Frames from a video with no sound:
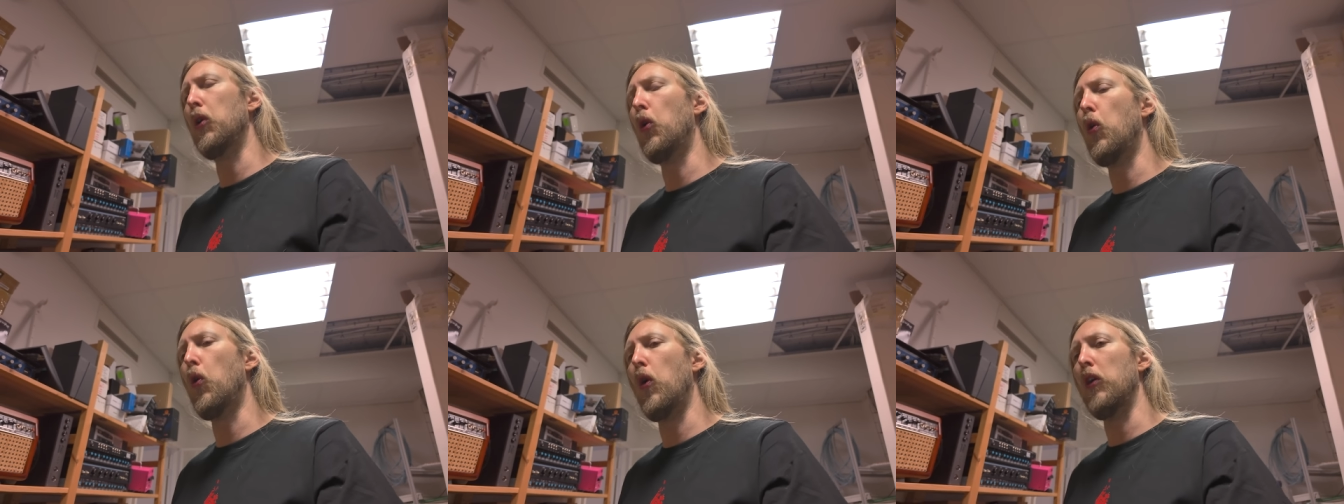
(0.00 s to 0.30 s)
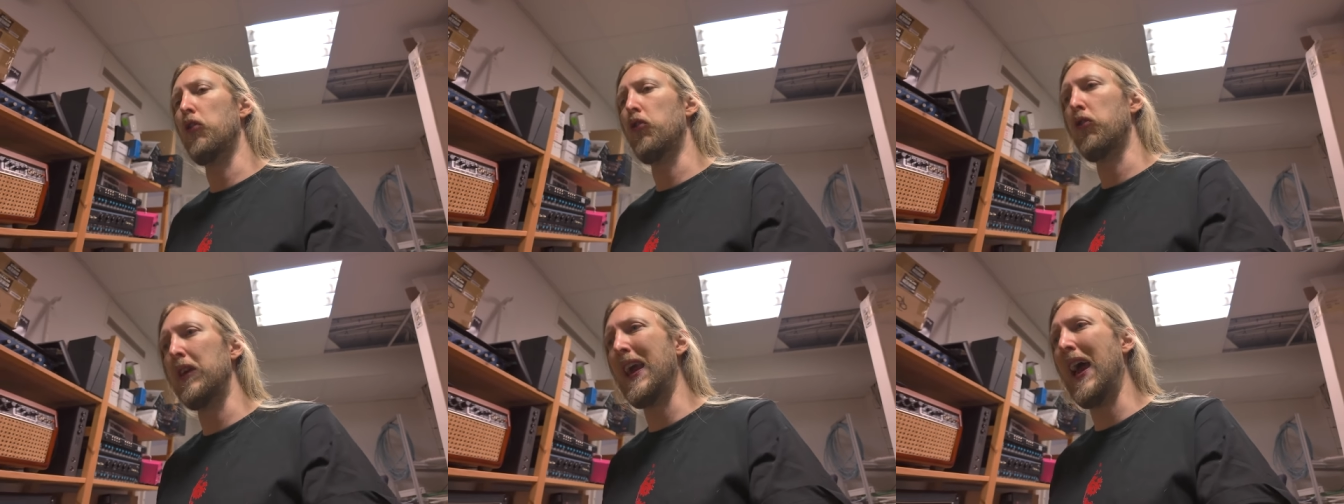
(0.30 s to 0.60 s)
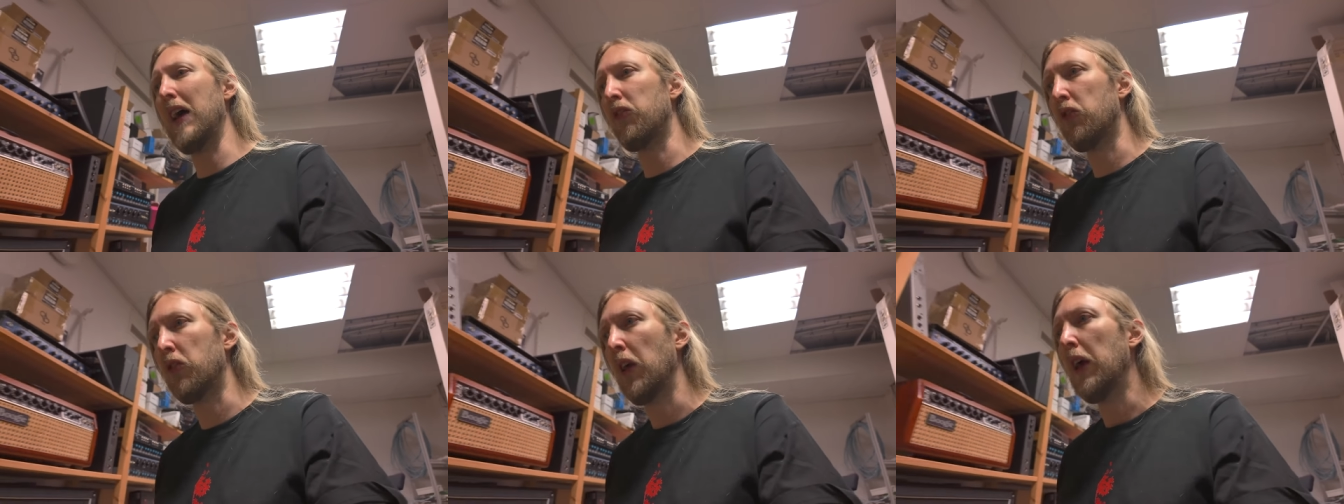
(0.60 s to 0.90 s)
Horse,
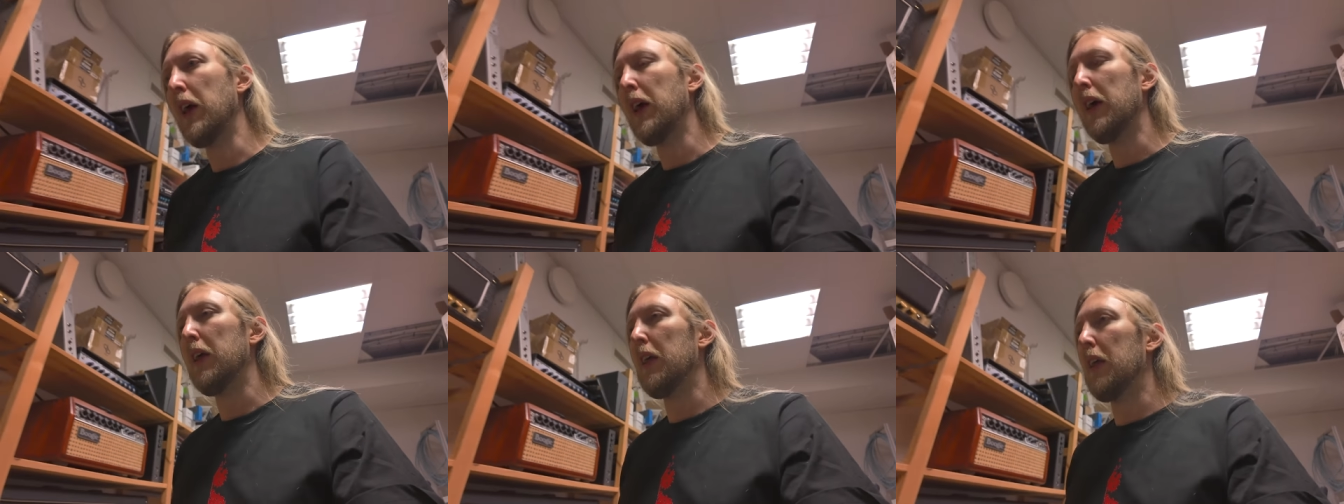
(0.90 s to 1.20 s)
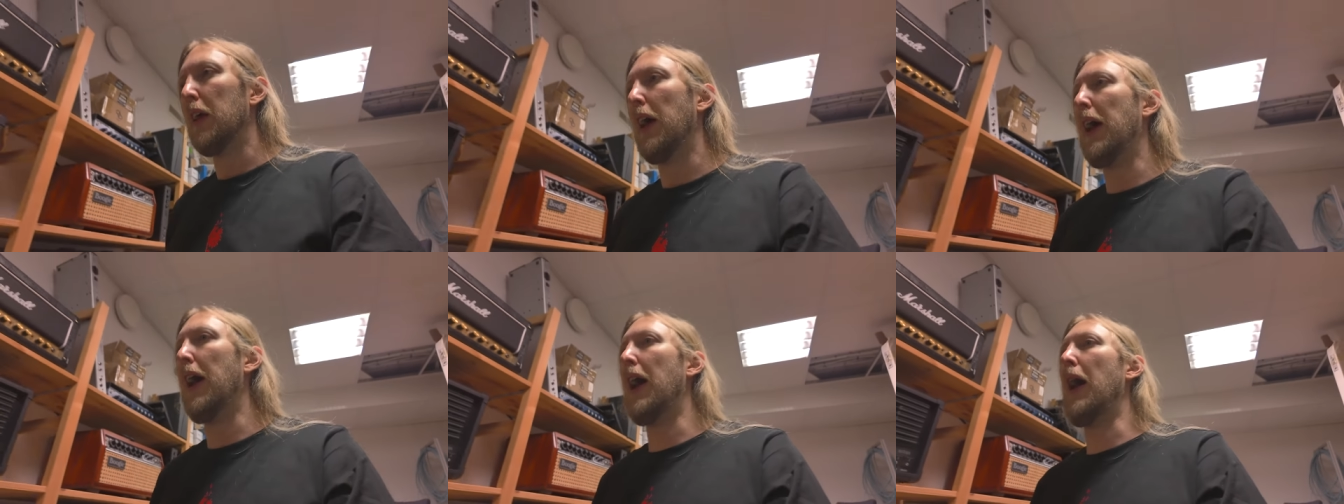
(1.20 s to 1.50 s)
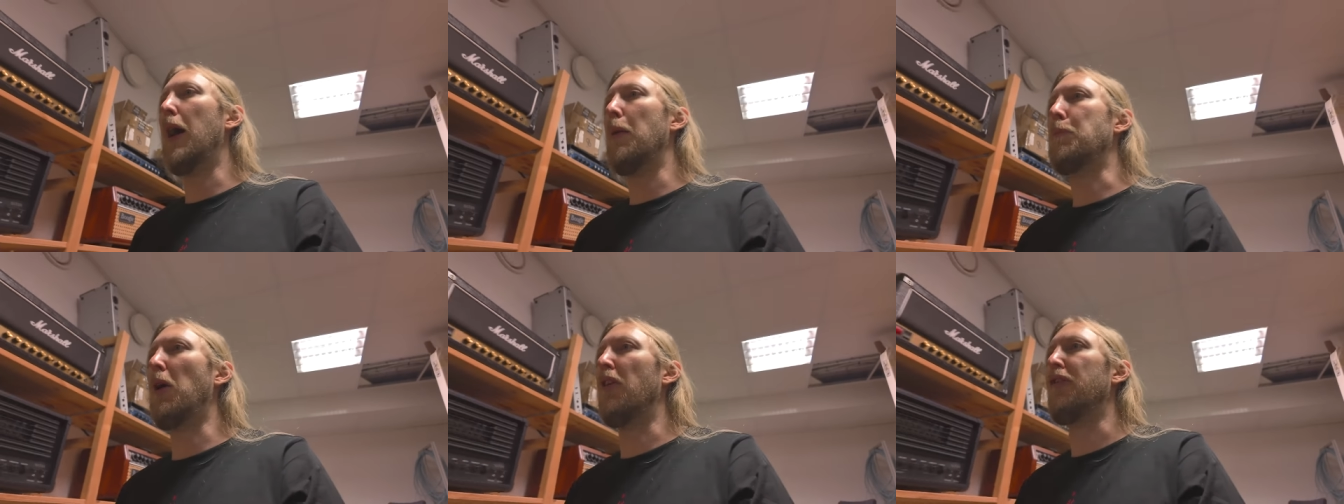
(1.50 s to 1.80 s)
yes,
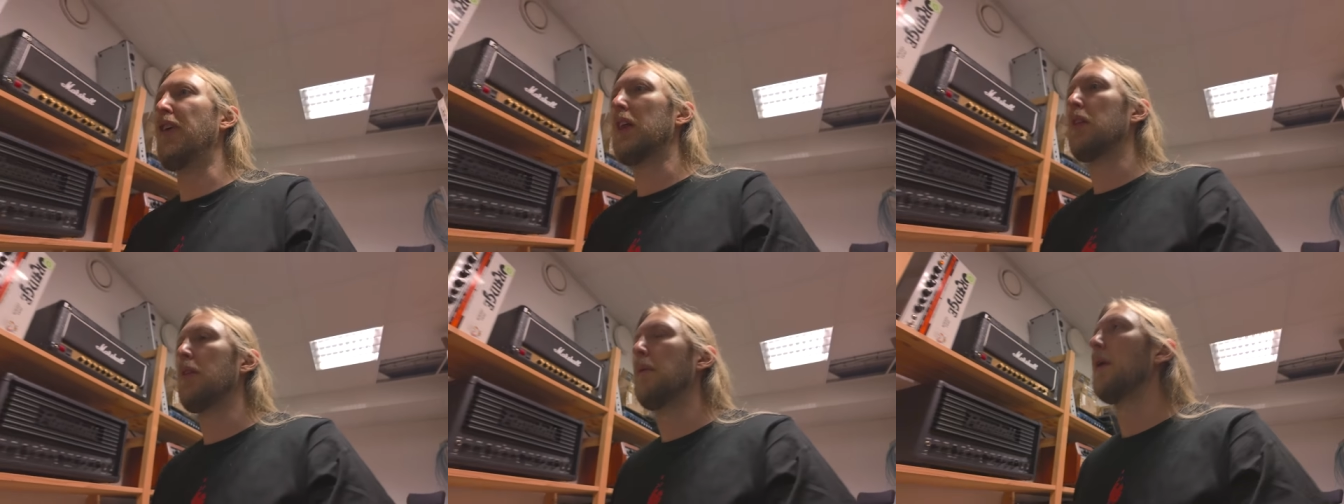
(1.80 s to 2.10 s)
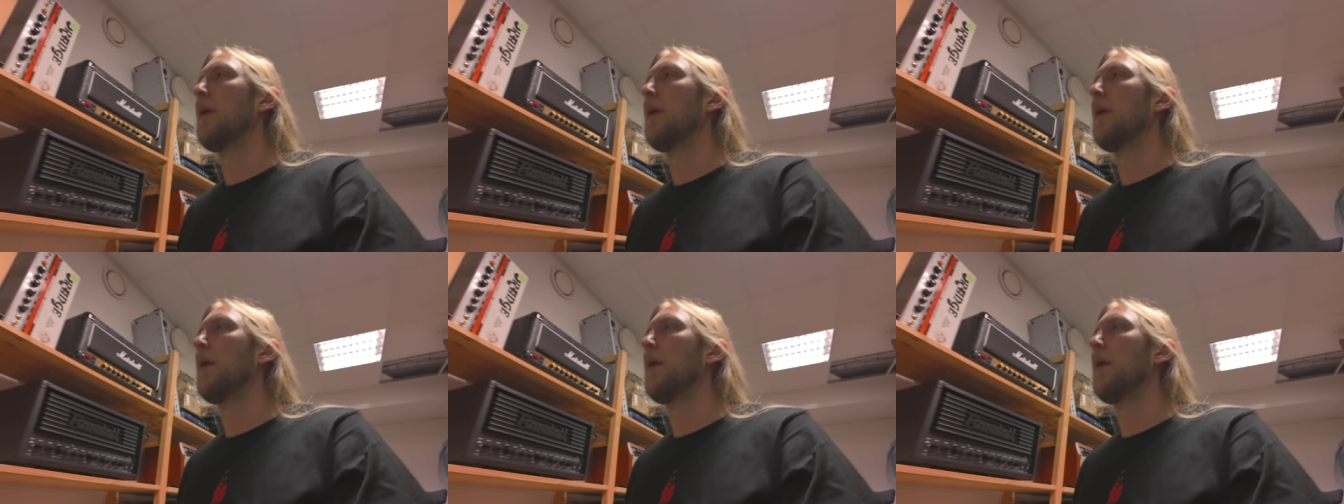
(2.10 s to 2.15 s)
perfect.